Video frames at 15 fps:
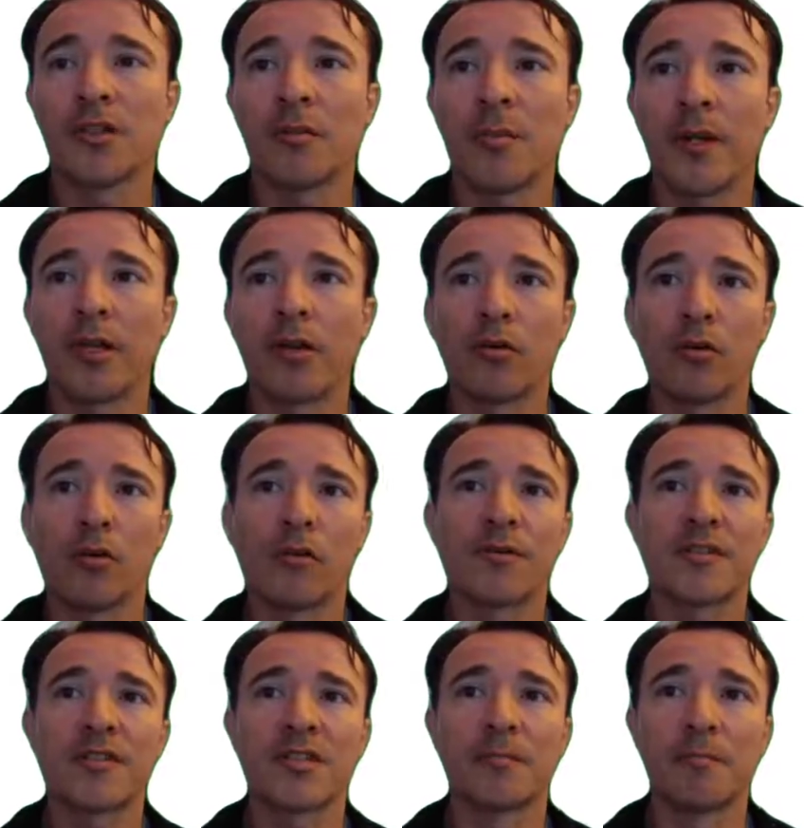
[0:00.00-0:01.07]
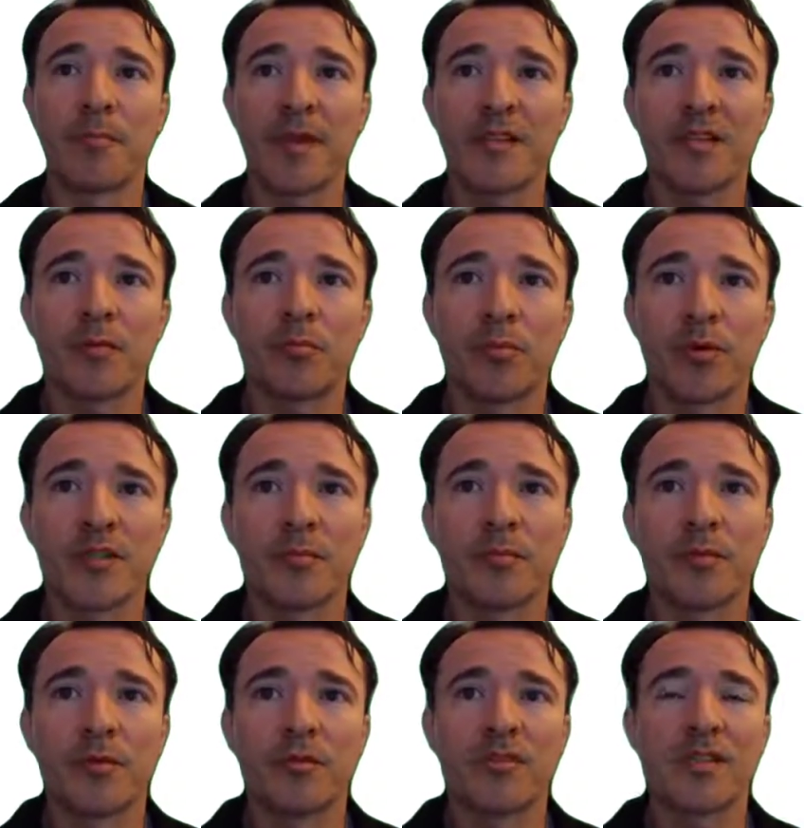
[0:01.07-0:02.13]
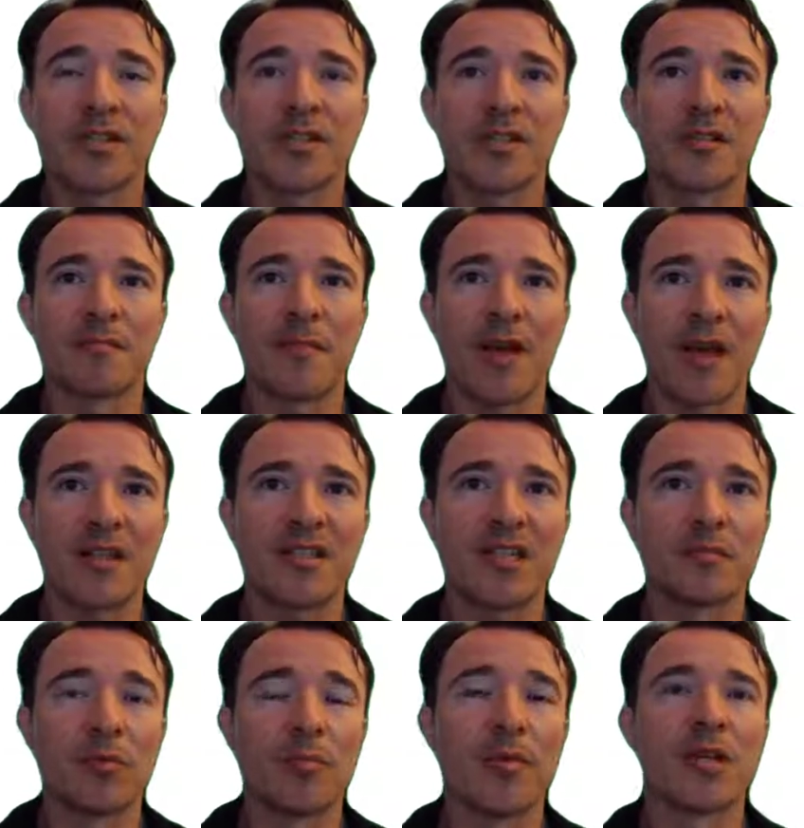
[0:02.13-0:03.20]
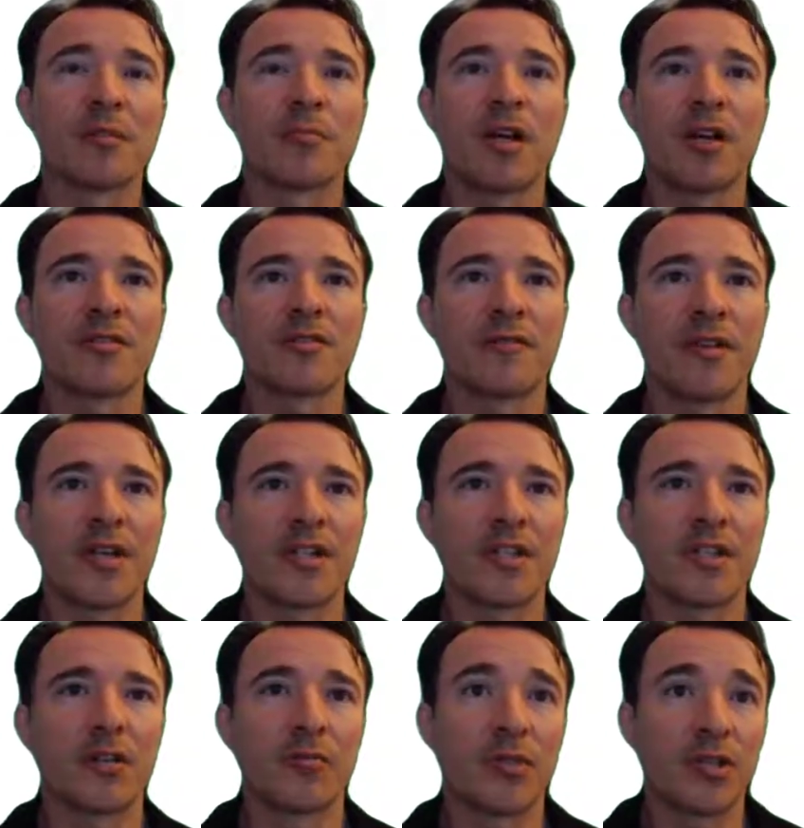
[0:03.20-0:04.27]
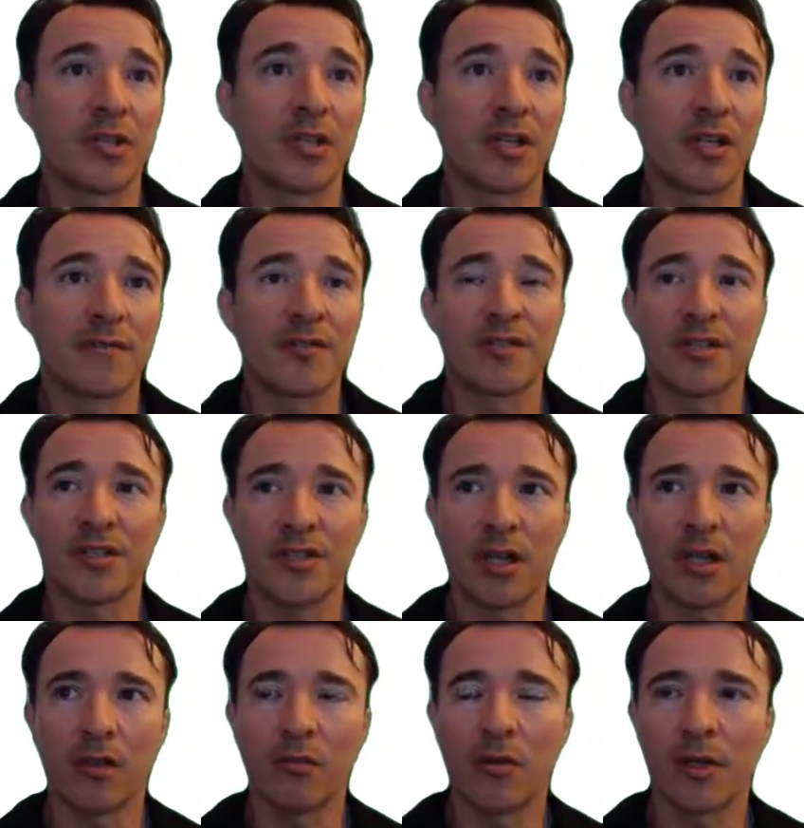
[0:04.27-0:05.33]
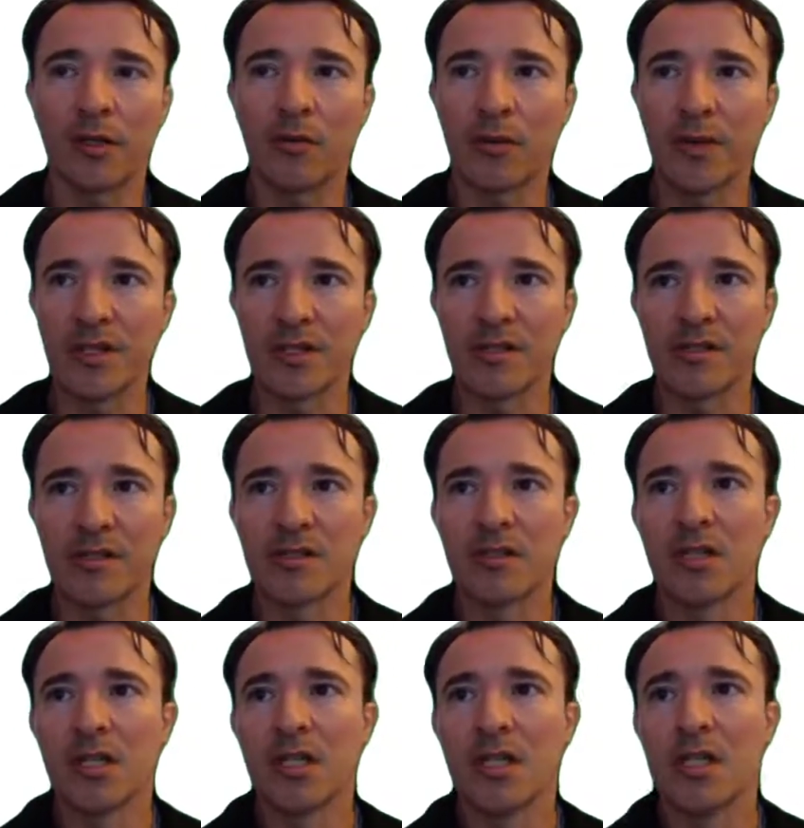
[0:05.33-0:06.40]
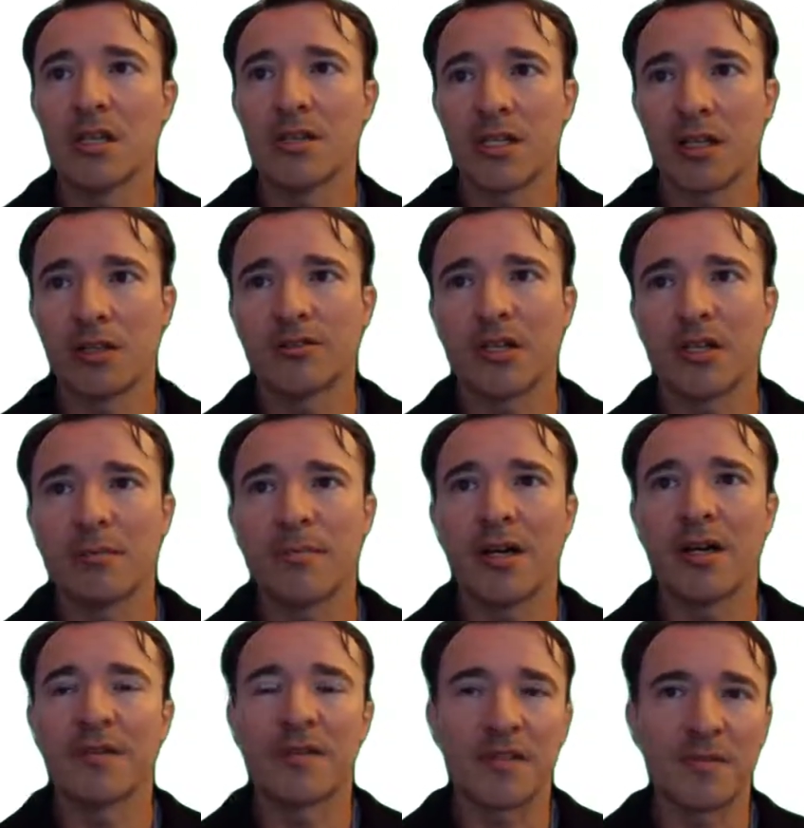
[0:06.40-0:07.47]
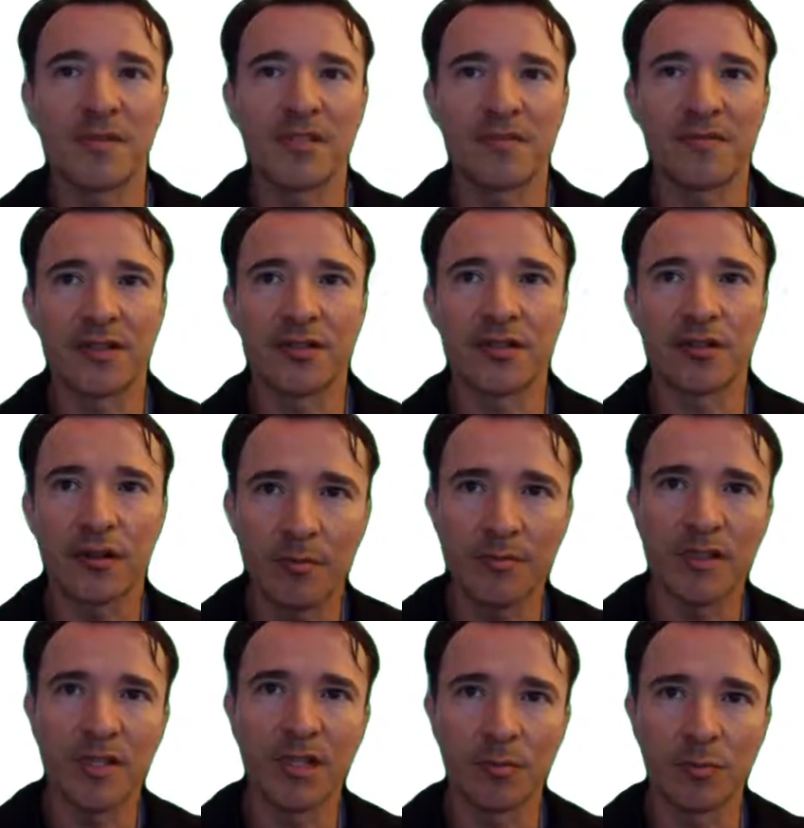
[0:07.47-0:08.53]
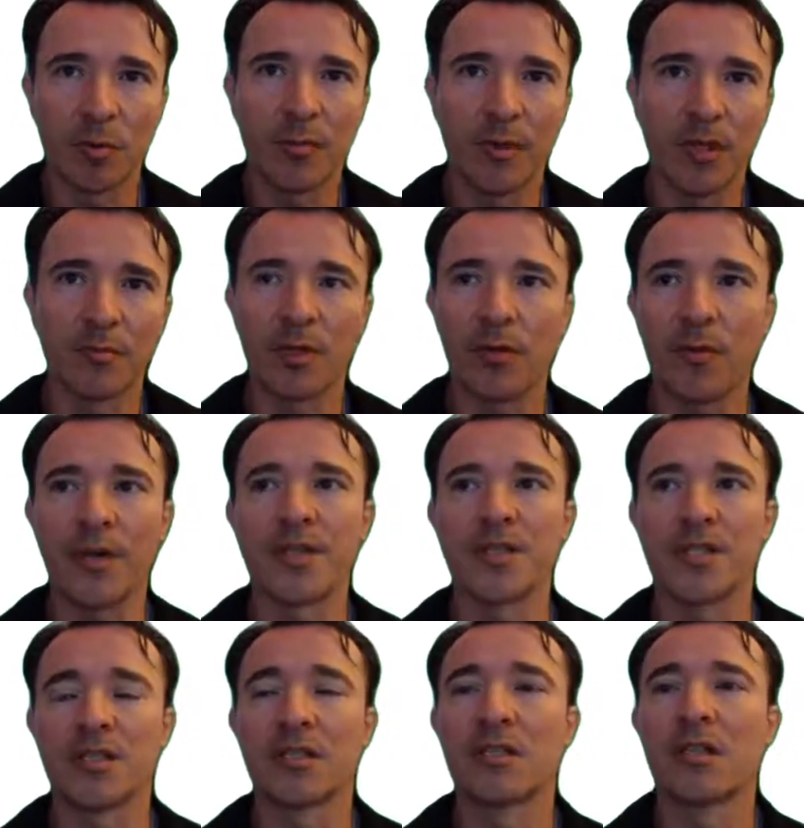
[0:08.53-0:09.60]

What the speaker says: by going over some basic principles such as mass and momentum conservation, which give us the shallow water equations. Then I'll talk about the specific terms in the momentum equation.